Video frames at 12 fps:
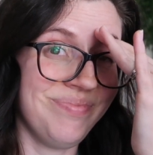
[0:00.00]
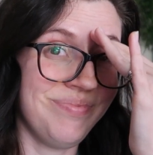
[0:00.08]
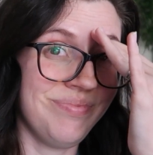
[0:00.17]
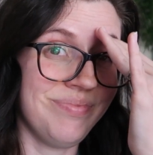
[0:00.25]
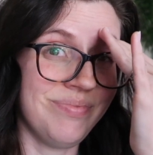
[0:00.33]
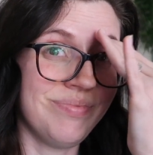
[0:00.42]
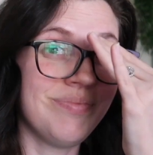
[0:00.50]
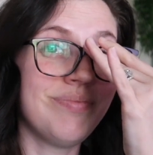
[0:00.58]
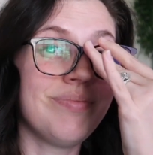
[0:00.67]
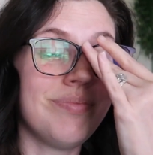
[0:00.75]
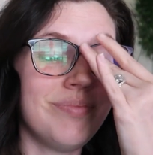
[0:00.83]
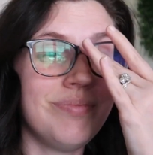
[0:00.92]
Mm,
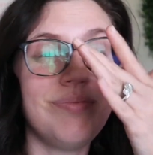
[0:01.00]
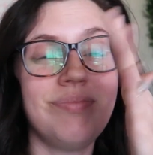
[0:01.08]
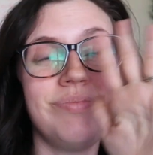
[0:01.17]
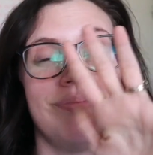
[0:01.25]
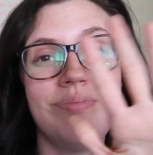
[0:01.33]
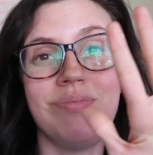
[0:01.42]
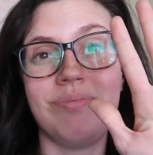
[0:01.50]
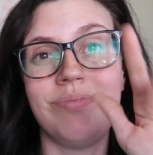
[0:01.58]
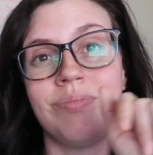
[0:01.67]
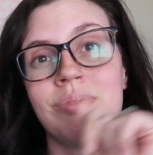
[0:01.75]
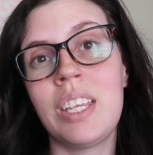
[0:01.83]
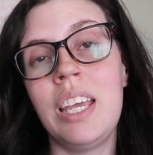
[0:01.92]
mm.
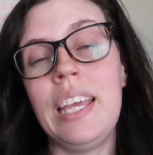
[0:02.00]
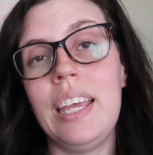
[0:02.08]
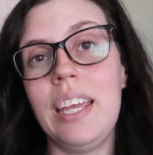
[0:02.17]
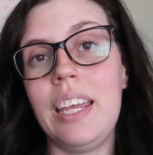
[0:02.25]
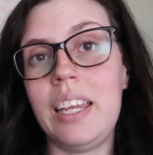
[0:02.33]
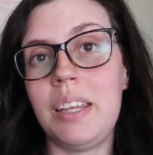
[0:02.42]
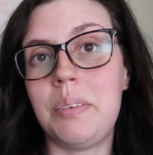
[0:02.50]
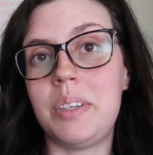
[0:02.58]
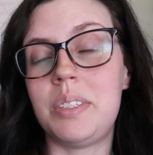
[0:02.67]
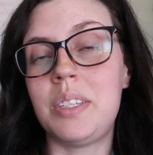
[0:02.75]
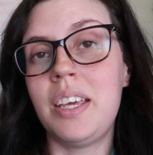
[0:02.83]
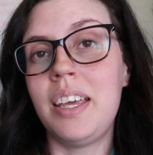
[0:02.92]

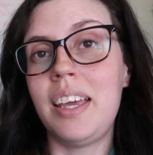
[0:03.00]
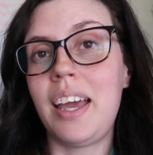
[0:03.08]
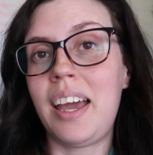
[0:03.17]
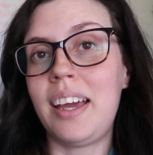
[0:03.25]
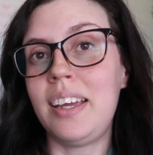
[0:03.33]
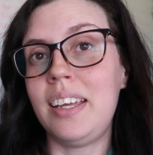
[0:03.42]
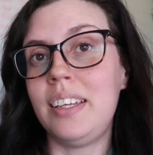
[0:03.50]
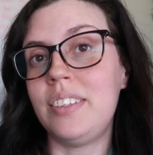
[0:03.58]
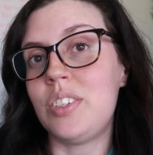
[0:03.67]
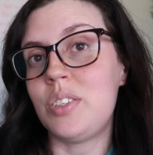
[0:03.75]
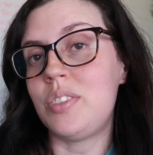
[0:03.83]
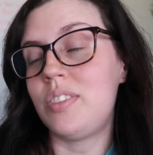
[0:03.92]
Anyways, I
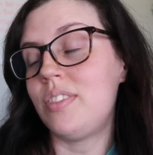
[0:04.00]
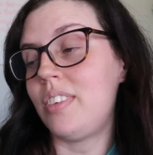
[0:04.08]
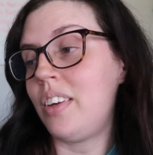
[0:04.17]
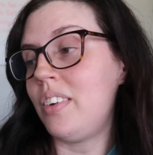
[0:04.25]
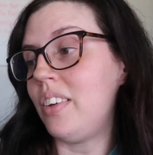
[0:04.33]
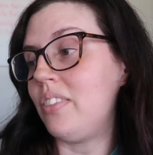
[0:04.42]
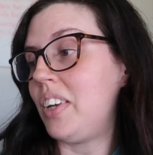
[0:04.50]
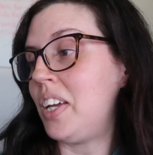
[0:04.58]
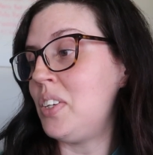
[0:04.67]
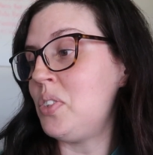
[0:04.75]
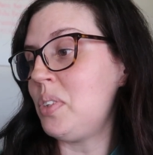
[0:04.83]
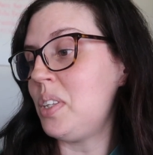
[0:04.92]
just, I don't know,
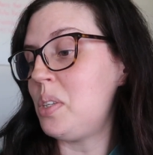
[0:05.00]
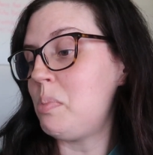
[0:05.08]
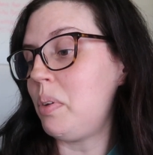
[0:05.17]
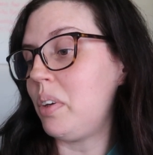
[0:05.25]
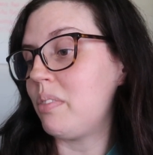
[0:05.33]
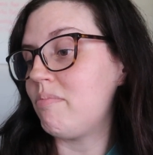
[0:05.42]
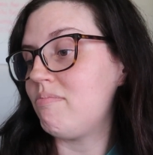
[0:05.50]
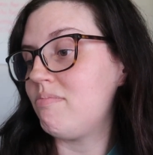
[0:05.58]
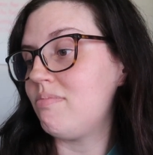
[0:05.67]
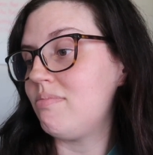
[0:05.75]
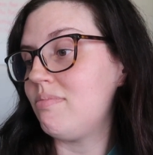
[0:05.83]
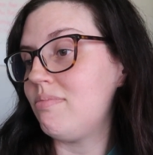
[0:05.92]
I enjoyed this book
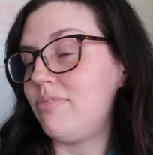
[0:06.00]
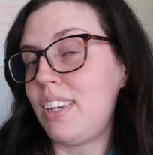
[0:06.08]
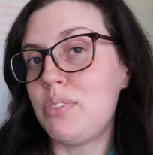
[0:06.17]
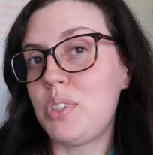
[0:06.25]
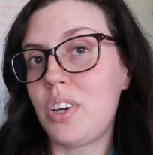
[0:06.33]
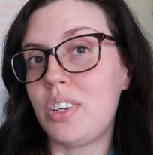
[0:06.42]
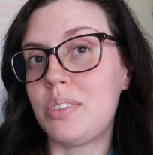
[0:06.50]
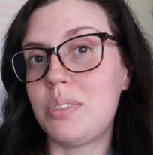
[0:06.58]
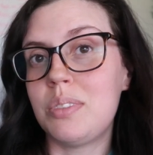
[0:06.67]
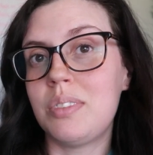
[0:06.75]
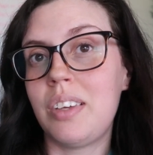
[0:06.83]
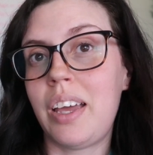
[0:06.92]
five stars.